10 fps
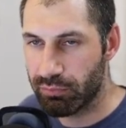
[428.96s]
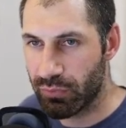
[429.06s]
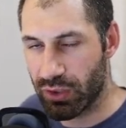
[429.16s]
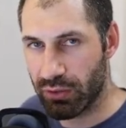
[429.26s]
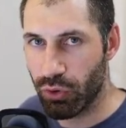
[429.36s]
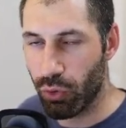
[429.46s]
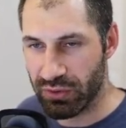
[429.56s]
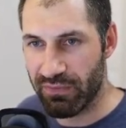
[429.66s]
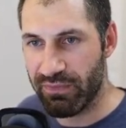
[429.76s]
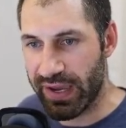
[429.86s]
you know, cause
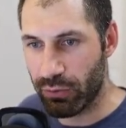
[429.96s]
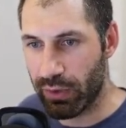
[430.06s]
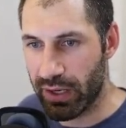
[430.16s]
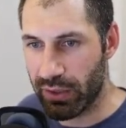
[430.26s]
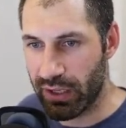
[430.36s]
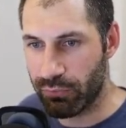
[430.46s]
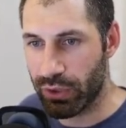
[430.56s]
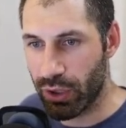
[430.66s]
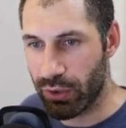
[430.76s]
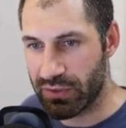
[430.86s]
a fatal error if we
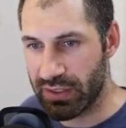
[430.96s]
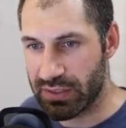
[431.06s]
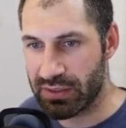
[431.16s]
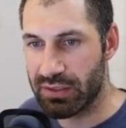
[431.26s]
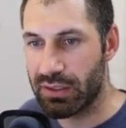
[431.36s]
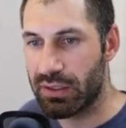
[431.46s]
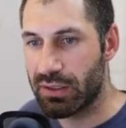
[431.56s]
go to this